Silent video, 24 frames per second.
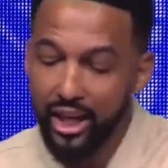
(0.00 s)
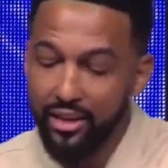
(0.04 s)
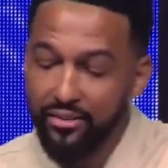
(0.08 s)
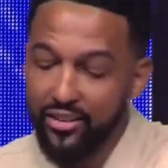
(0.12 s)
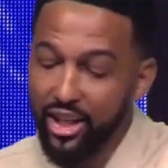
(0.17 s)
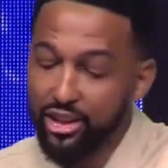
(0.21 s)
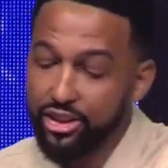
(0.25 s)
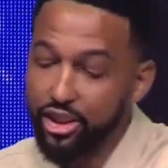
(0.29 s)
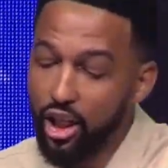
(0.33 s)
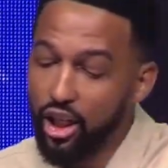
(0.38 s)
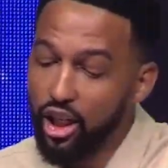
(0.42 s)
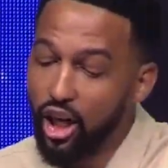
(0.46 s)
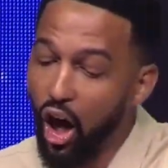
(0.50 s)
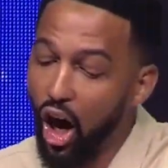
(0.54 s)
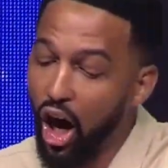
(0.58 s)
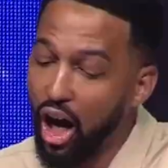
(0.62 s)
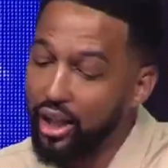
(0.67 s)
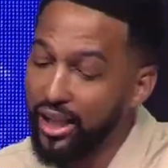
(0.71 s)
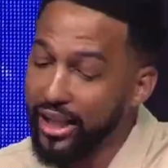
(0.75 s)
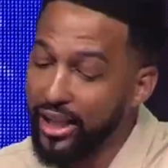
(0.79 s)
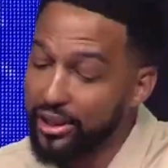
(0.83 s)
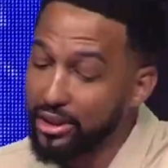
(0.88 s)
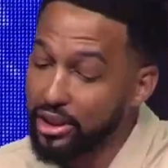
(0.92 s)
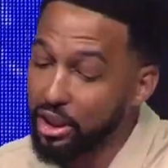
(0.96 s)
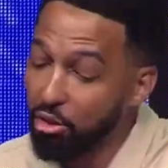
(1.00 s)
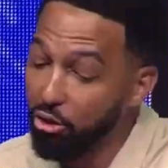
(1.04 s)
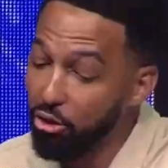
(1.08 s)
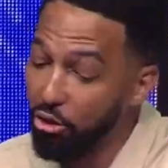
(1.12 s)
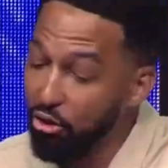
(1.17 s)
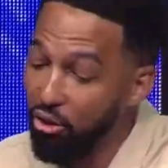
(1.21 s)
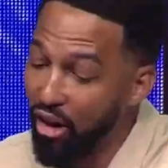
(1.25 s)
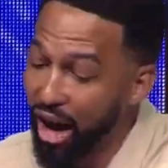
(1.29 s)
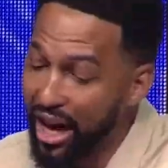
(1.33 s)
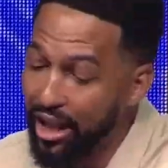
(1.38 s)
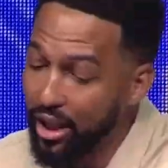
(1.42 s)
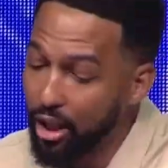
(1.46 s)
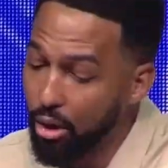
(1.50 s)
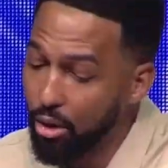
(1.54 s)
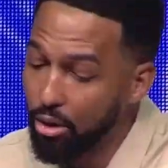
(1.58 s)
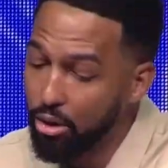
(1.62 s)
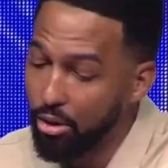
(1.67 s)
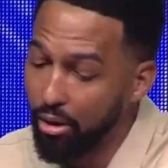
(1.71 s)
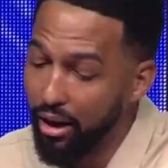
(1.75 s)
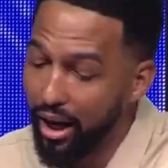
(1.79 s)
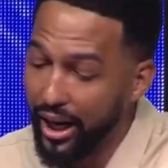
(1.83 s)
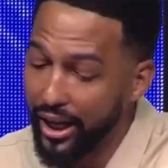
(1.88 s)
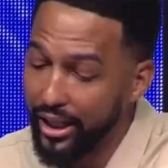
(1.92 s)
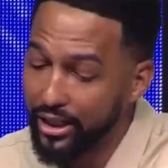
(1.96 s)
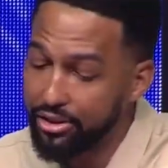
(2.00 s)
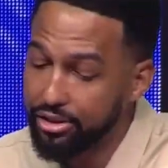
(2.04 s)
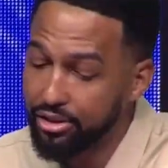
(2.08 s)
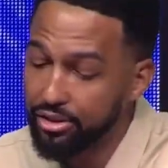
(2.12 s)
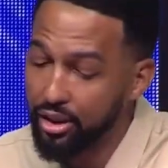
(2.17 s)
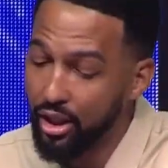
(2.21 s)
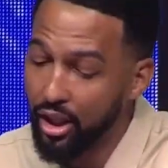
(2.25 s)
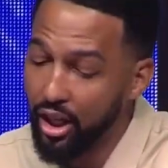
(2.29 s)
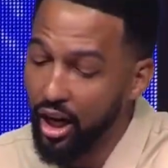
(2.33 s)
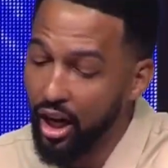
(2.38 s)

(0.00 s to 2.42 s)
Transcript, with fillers: There's a calling to follow Christ,